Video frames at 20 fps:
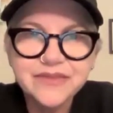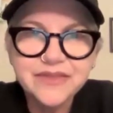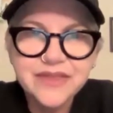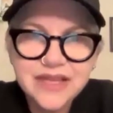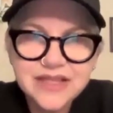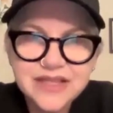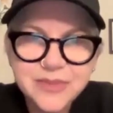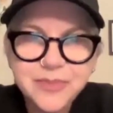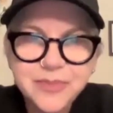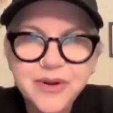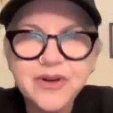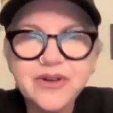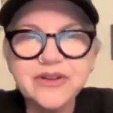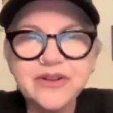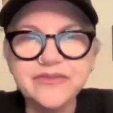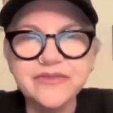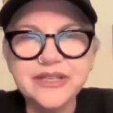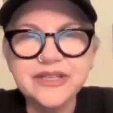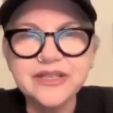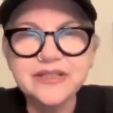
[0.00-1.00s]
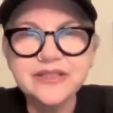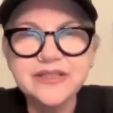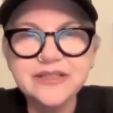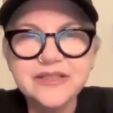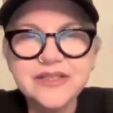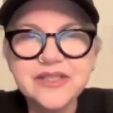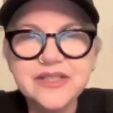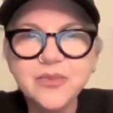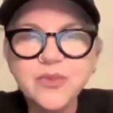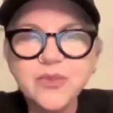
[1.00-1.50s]
That's part of it.
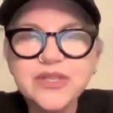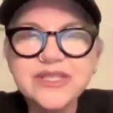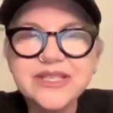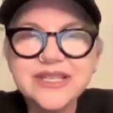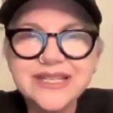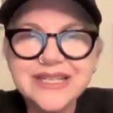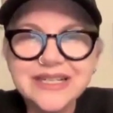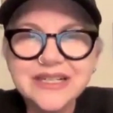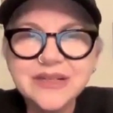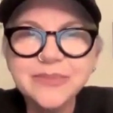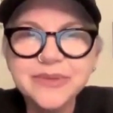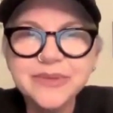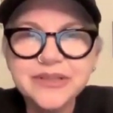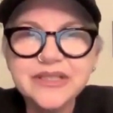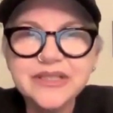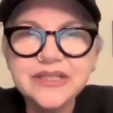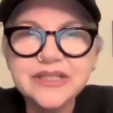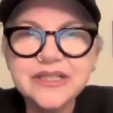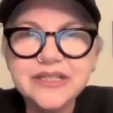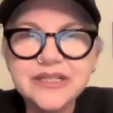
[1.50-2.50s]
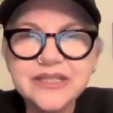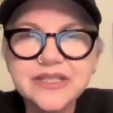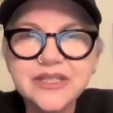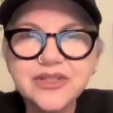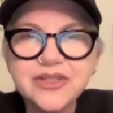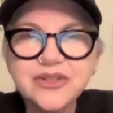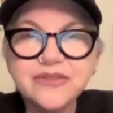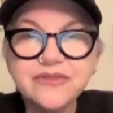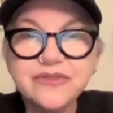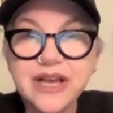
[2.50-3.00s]
Someone's inability to
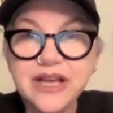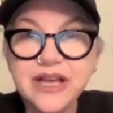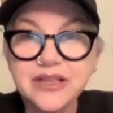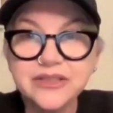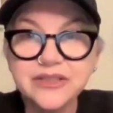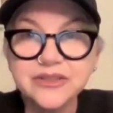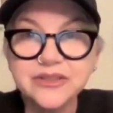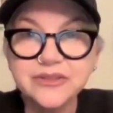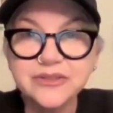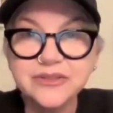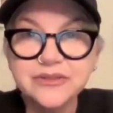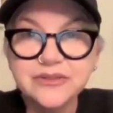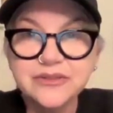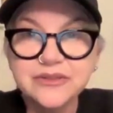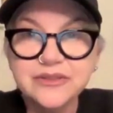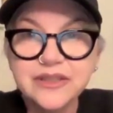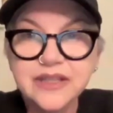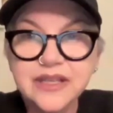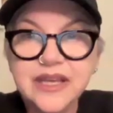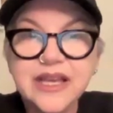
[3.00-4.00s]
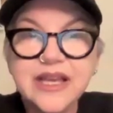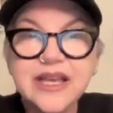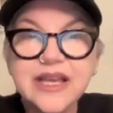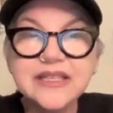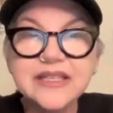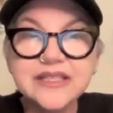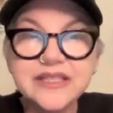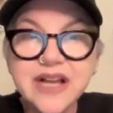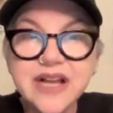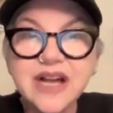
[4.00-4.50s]
see your value
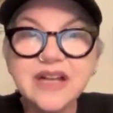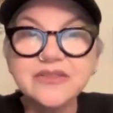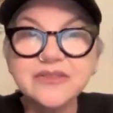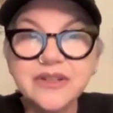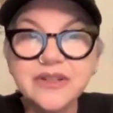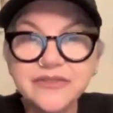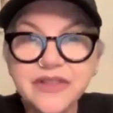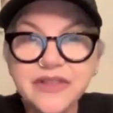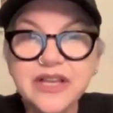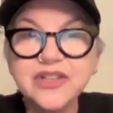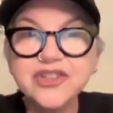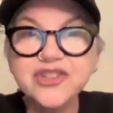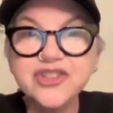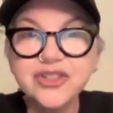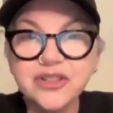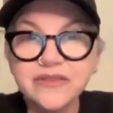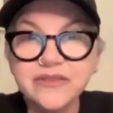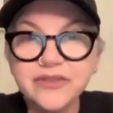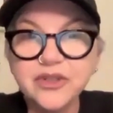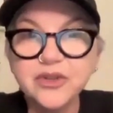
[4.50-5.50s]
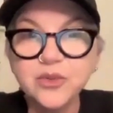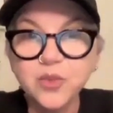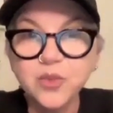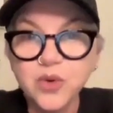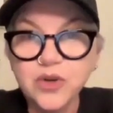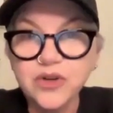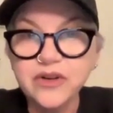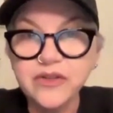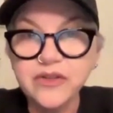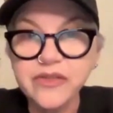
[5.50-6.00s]
is not a reflection of your
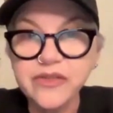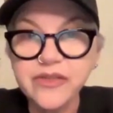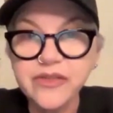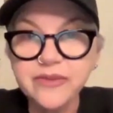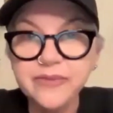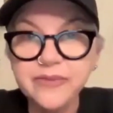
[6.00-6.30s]
worth.